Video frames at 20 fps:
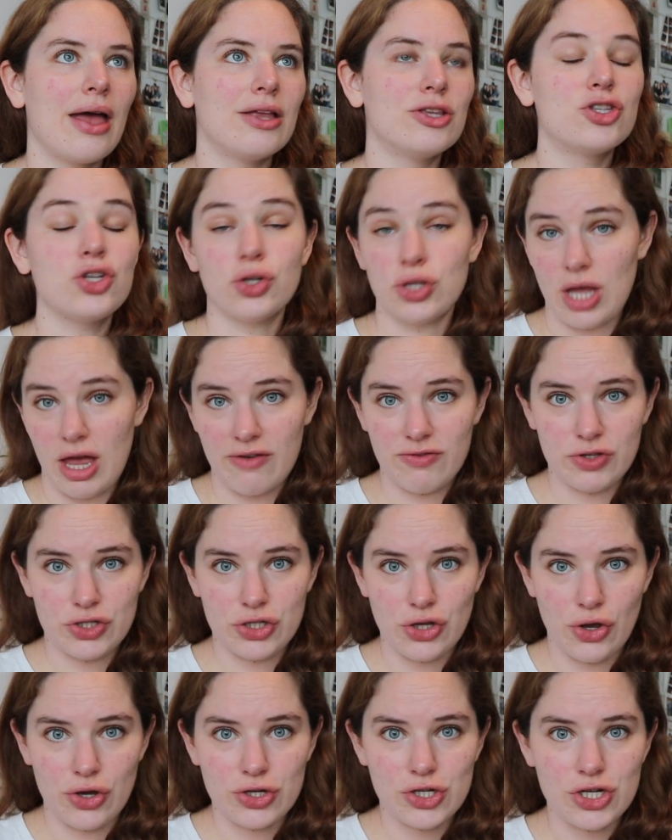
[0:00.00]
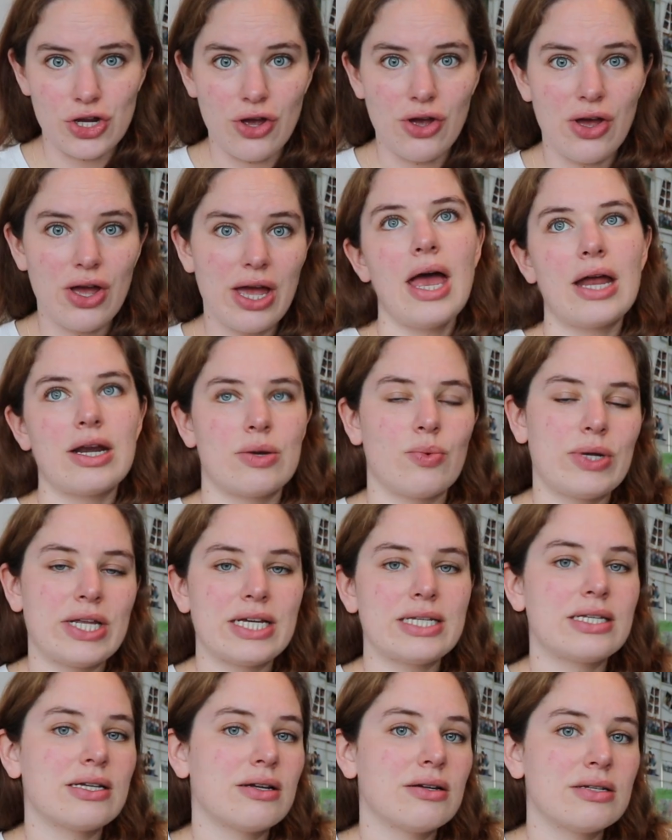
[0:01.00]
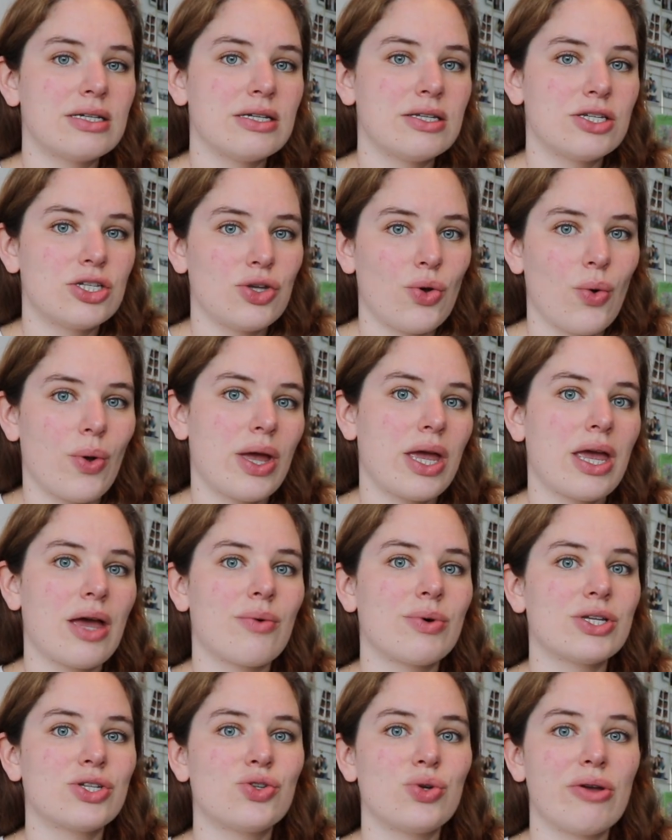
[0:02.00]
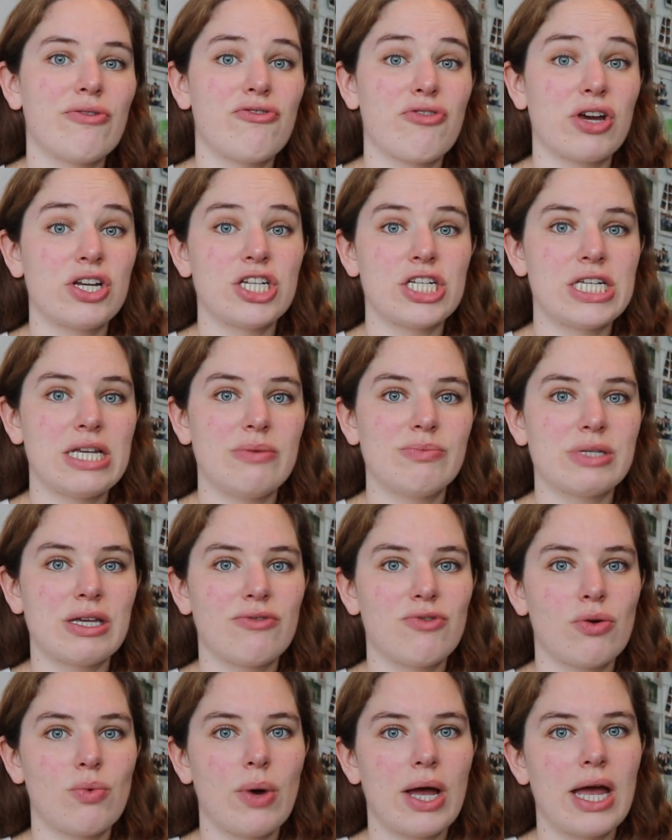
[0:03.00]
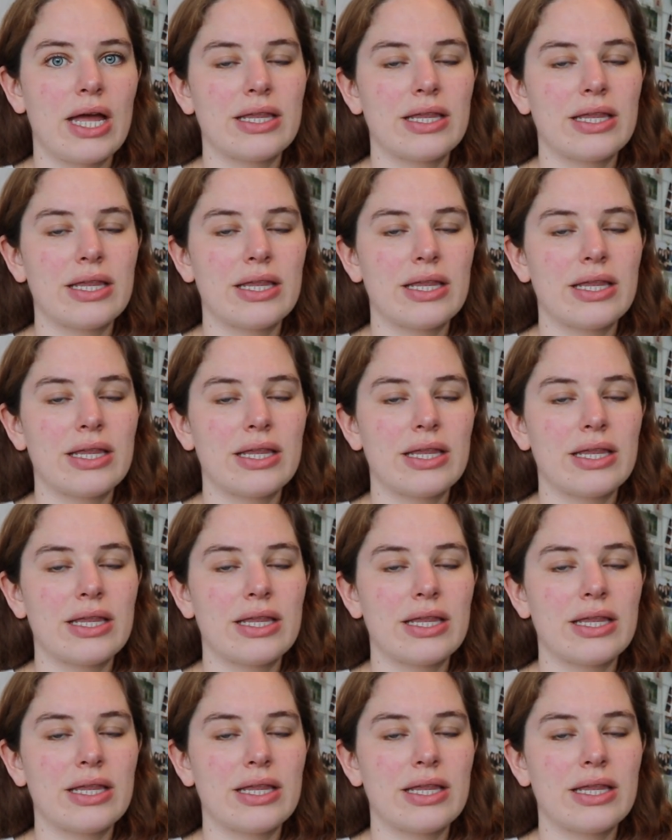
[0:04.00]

don't have a serger, and when I started sewing I was doing French seams everywhere,